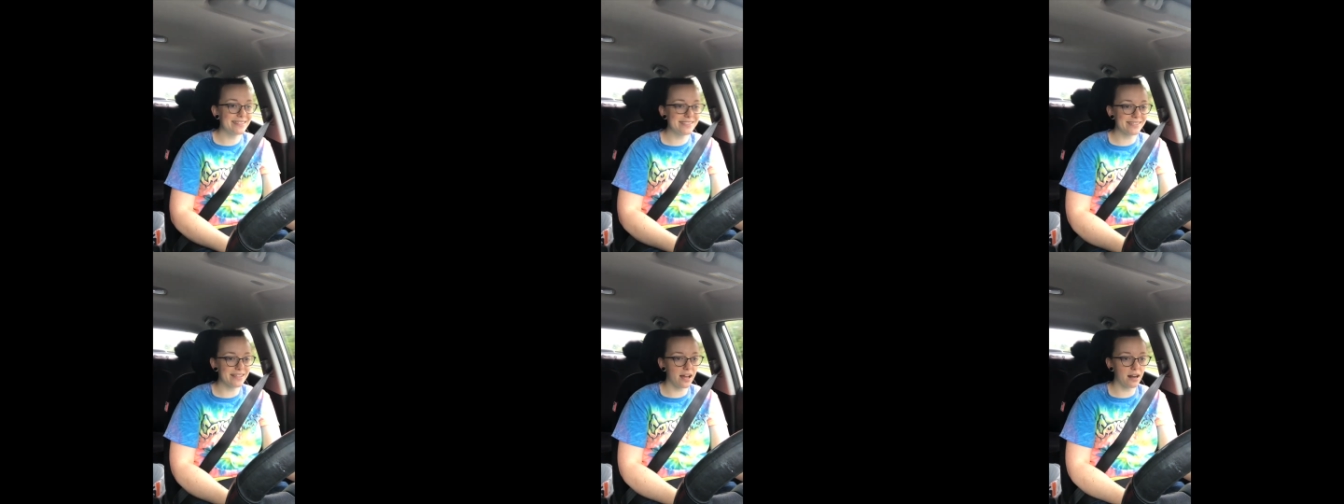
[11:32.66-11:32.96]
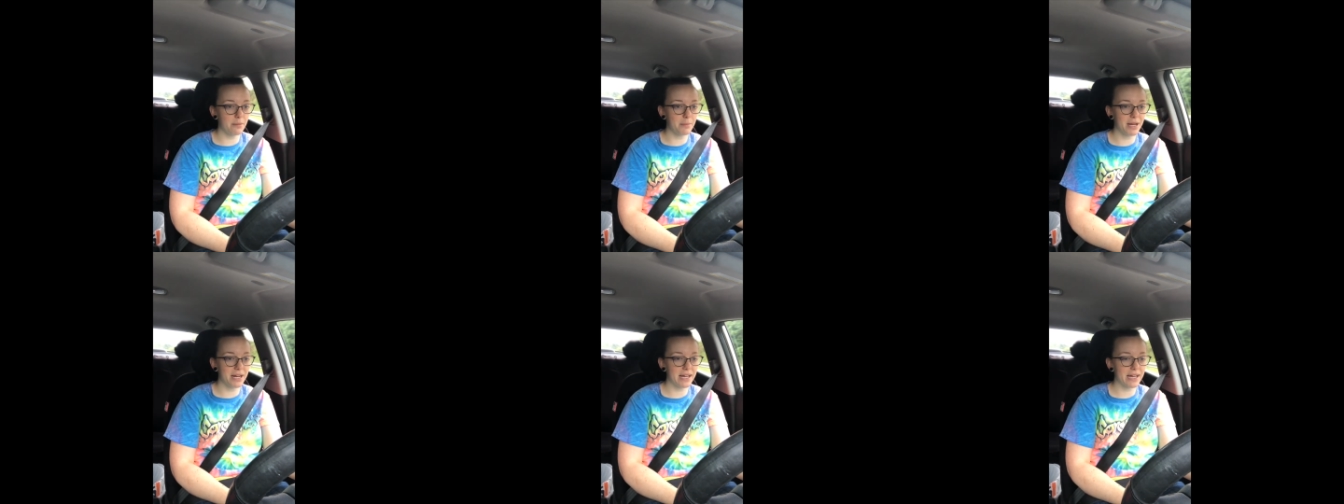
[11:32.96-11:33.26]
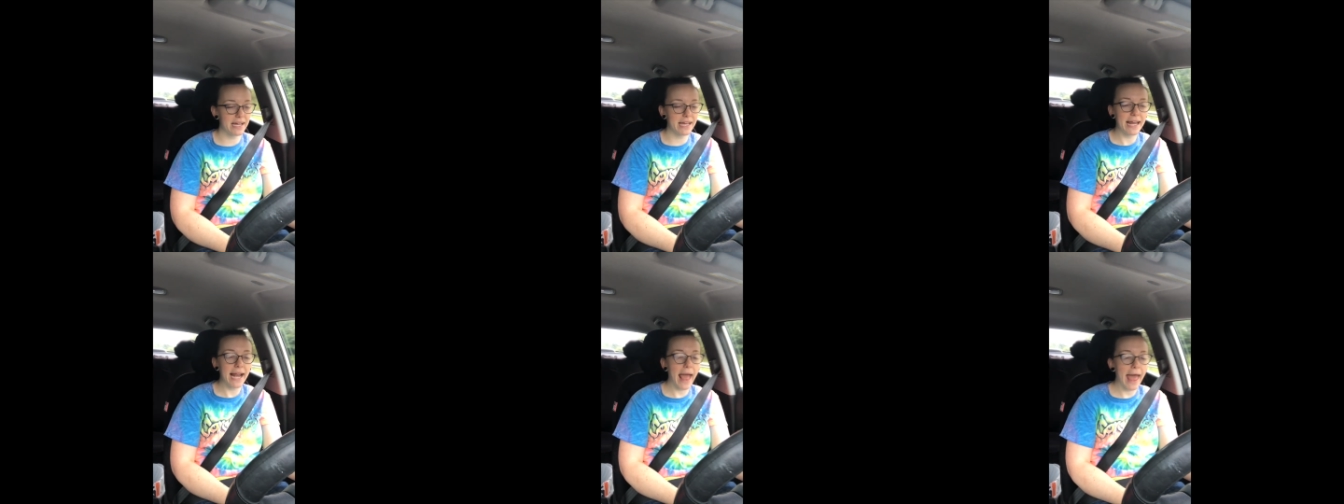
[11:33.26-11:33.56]
it's not in my
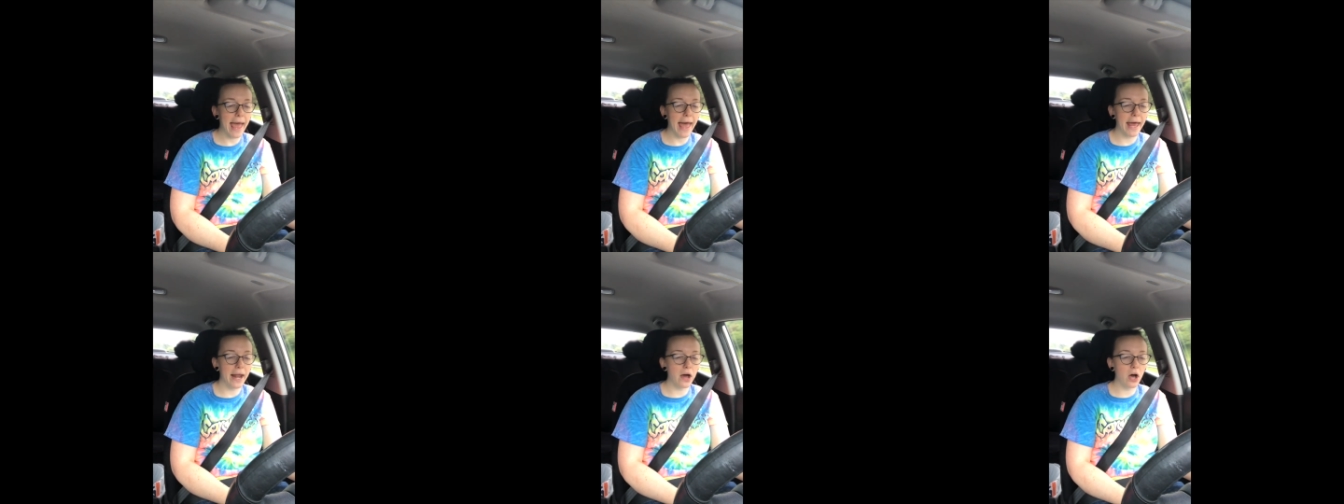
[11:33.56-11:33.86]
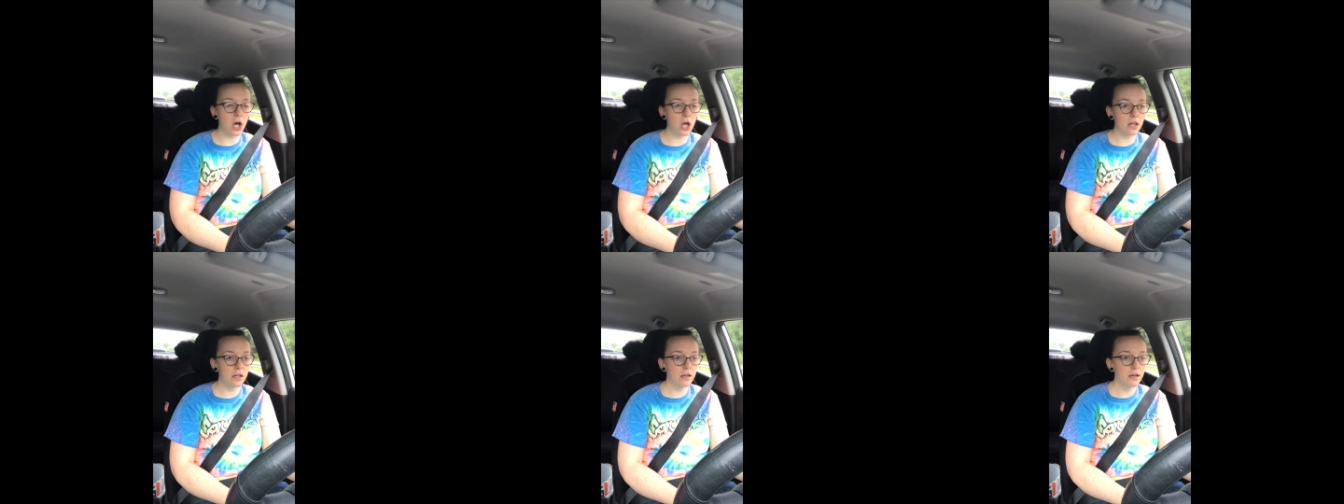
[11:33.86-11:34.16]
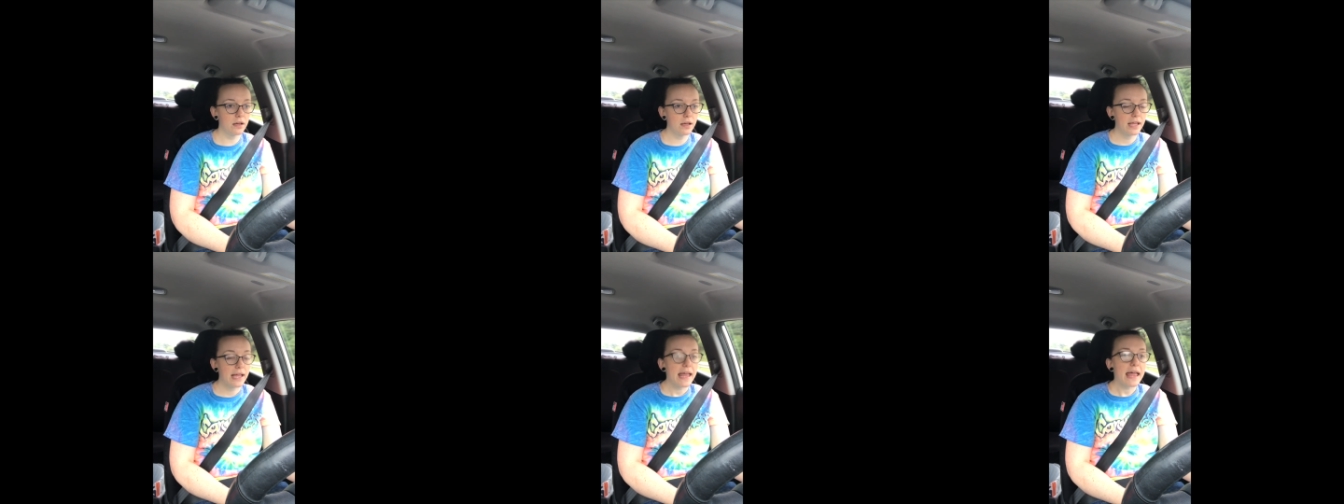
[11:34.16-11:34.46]
diet at all.
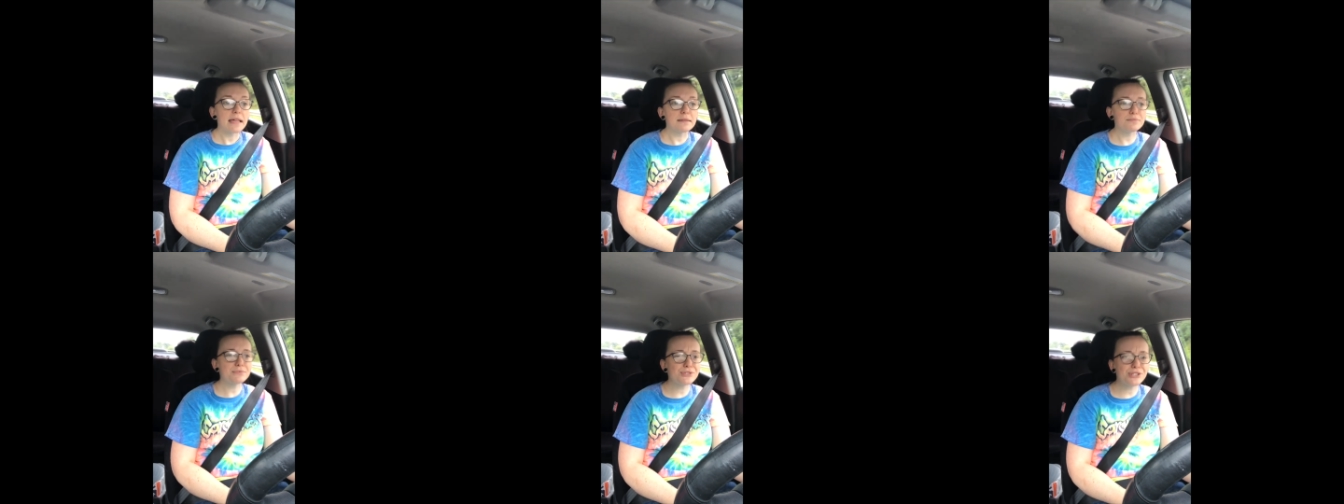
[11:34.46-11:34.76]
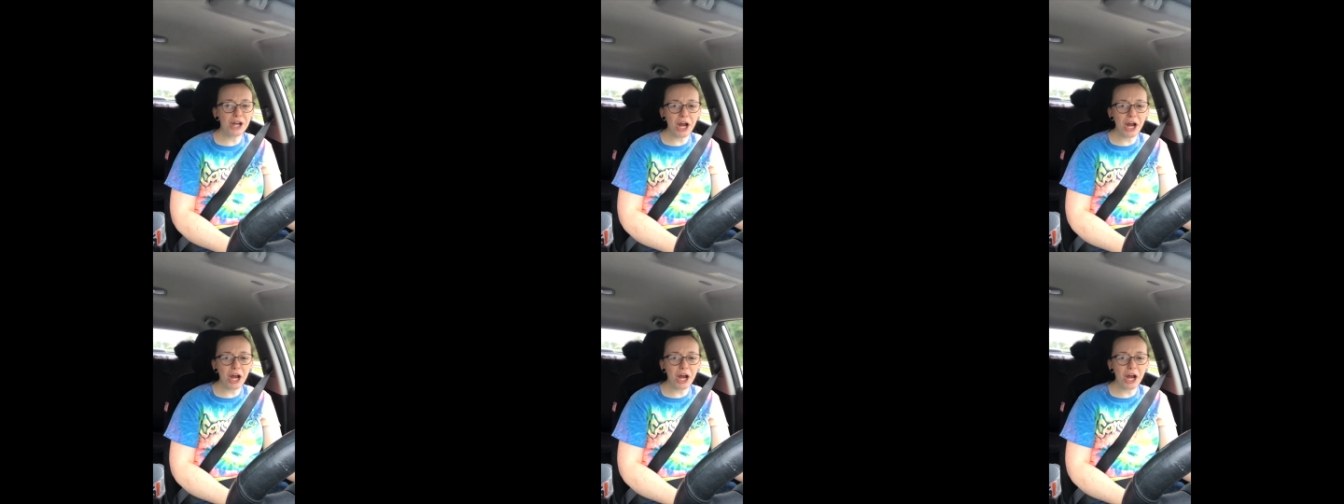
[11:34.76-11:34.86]
I'm